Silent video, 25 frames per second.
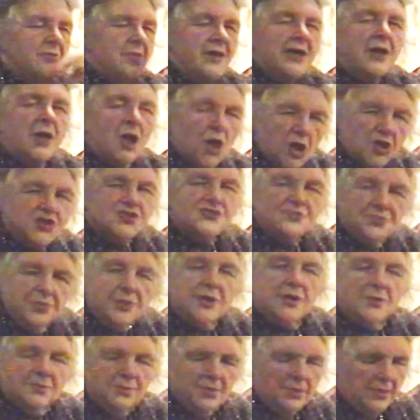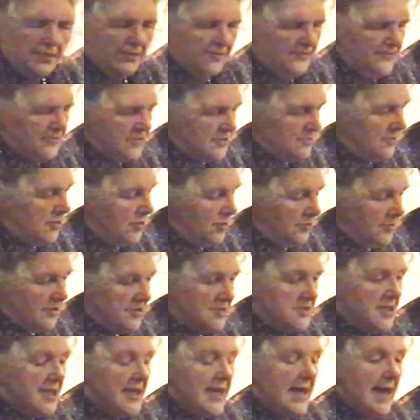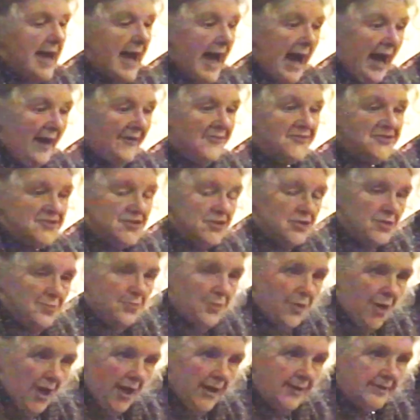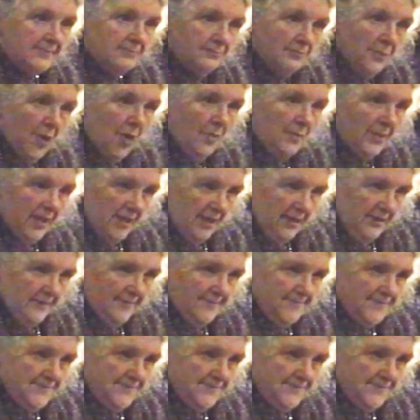there'll be a lot of people at the moment. After the Brighton bombing,